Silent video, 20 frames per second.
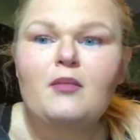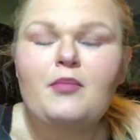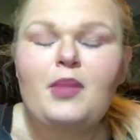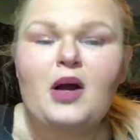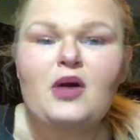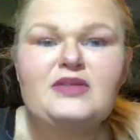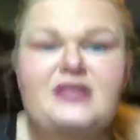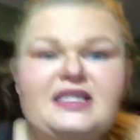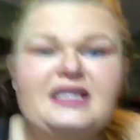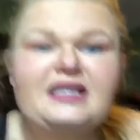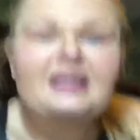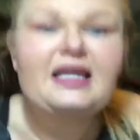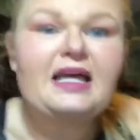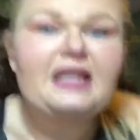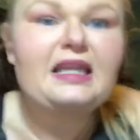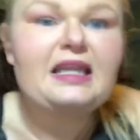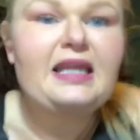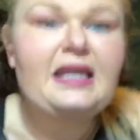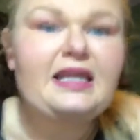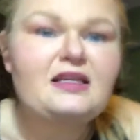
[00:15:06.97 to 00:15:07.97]
posting
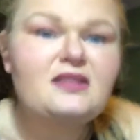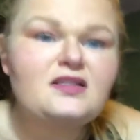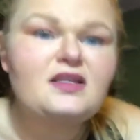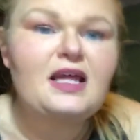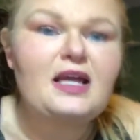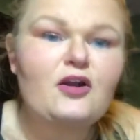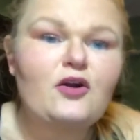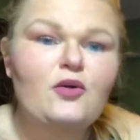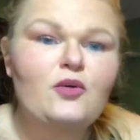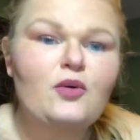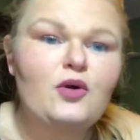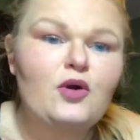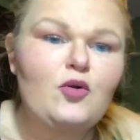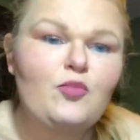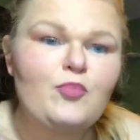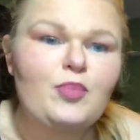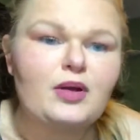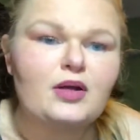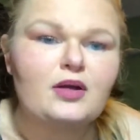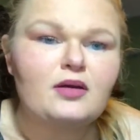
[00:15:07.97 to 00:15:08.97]
that link to that
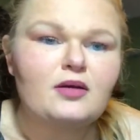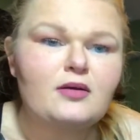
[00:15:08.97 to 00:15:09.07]
group